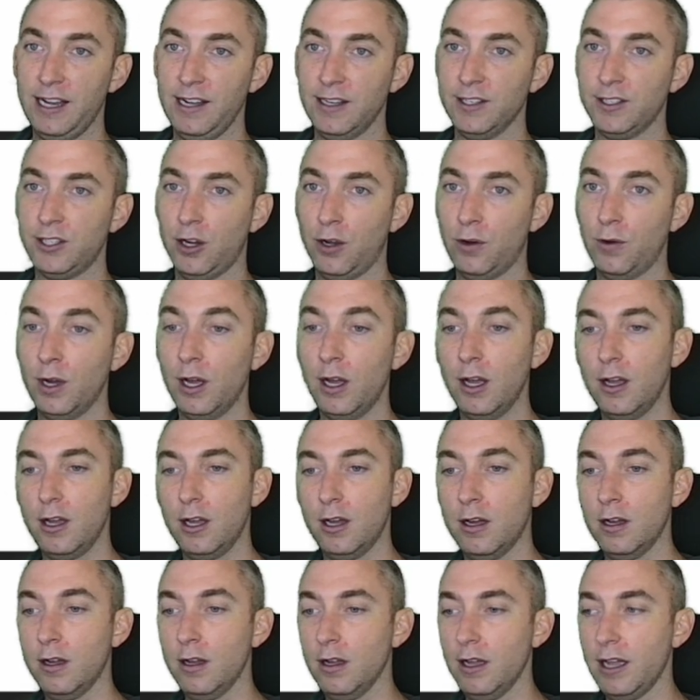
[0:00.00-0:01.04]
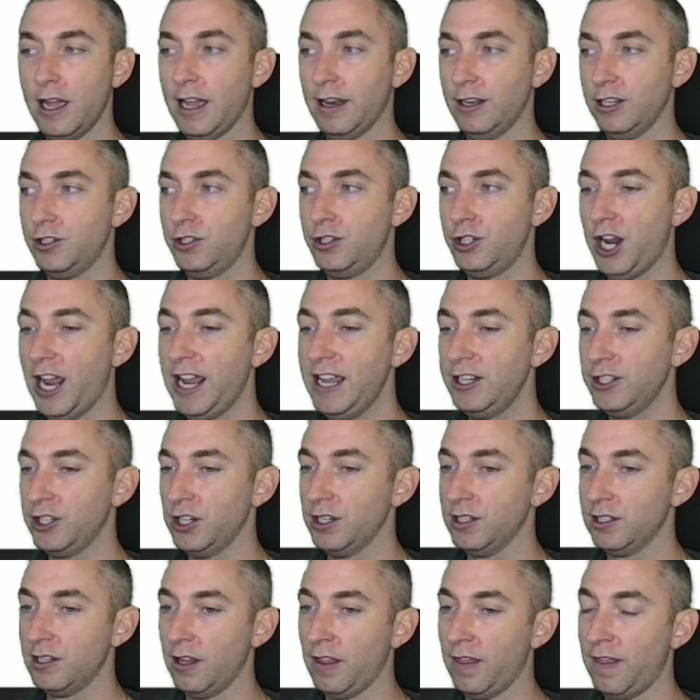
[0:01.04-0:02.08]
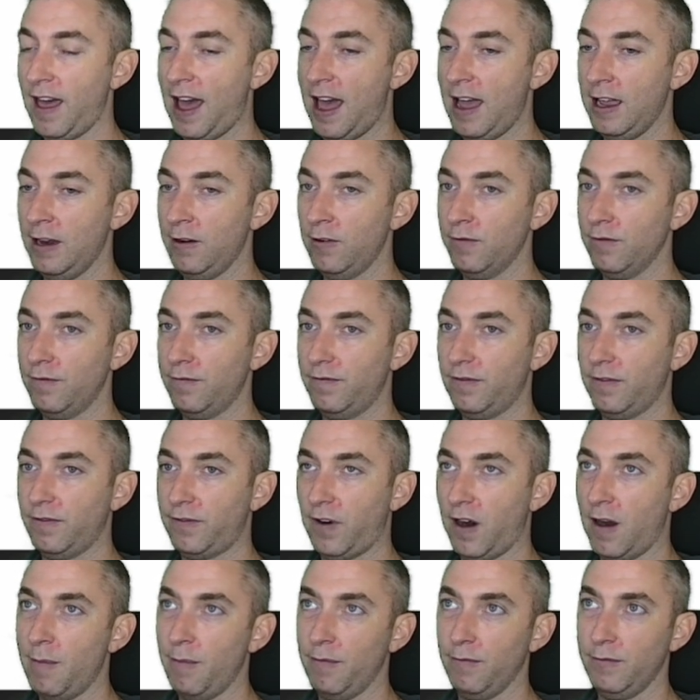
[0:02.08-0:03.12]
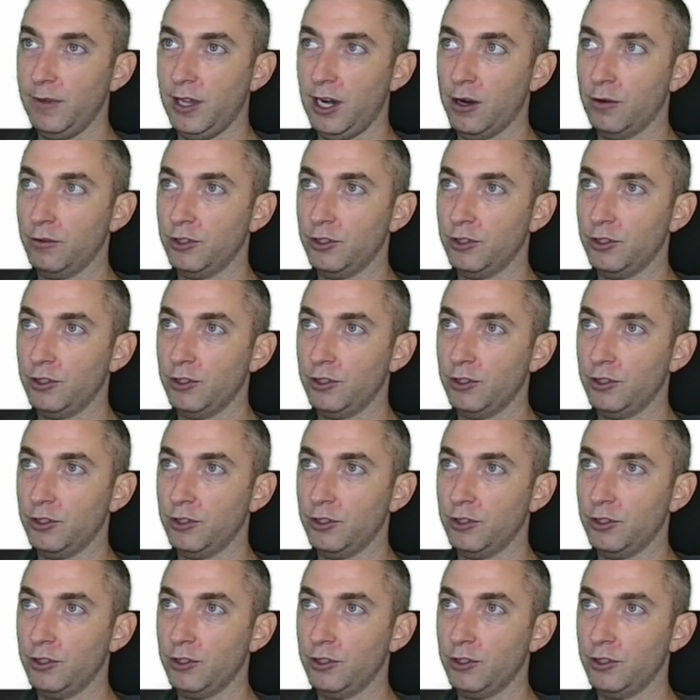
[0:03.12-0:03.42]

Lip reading: And so it changes from,